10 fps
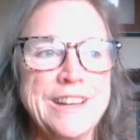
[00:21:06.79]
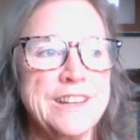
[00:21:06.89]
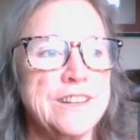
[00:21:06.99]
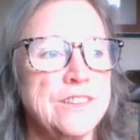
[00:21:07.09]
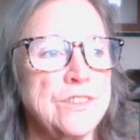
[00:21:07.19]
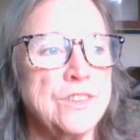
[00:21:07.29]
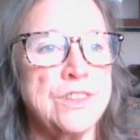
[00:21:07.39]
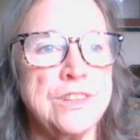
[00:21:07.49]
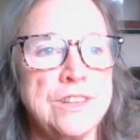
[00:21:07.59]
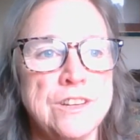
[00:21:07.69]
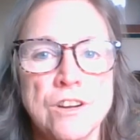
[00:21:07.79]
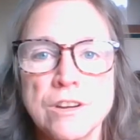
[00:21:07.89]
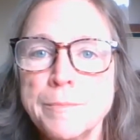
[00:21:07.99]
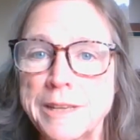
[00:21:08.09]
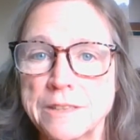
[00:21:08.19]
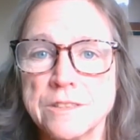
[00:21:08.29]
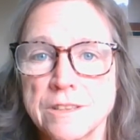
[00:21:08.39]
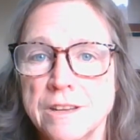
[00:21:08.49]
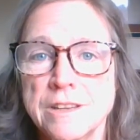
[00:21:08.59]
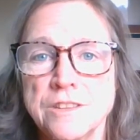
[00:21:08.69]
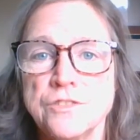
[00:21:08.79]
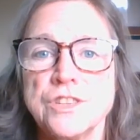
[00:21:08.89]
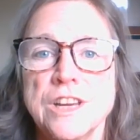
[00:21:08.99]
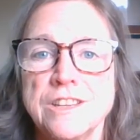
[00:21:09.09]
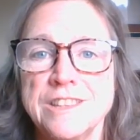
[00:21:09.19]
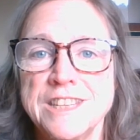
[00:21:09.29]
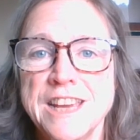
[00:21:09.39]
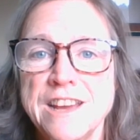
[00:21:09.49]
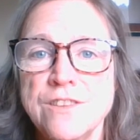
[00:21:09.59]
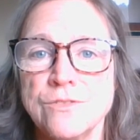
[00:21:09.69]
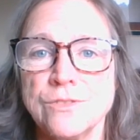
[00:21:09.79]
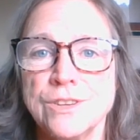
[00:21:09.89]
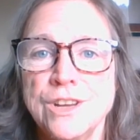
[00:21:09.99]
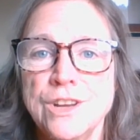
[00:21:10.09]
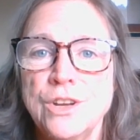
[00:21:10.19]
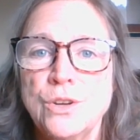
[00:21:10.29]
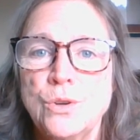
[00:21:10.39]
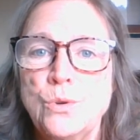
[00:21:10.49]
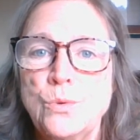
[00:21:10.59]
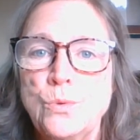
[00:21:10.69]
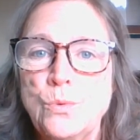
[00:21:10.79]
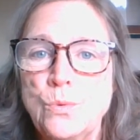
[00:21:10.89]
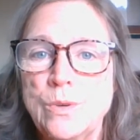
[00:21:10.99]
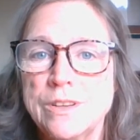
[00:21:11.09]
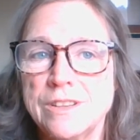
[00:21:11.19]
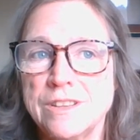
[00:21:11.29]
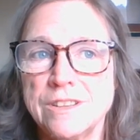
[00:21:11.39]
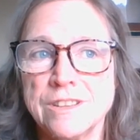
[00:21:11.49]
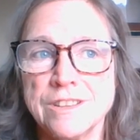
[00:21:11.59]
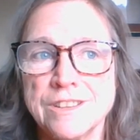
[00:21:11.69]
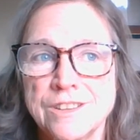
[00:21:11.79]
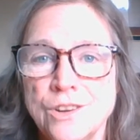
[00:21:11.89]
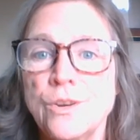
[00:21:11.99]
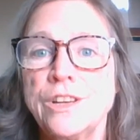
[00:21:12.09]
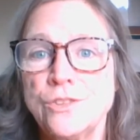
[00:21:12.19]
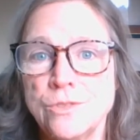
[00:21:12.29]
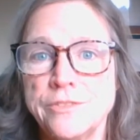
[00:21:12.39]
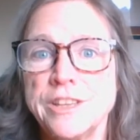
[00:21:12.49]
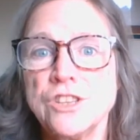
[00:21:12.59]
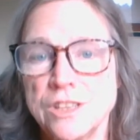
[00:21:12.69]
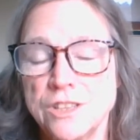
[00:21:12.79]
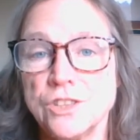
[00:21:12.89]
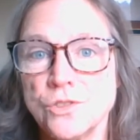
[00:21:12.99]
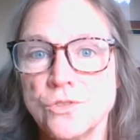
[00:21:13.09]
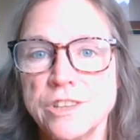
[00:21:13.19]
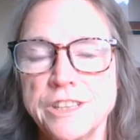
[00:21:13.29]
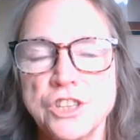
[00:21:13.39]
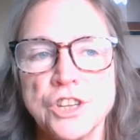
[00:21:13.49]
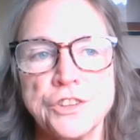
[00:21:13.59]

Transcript: the armies on either side of the town who are going to eventually destroy each other,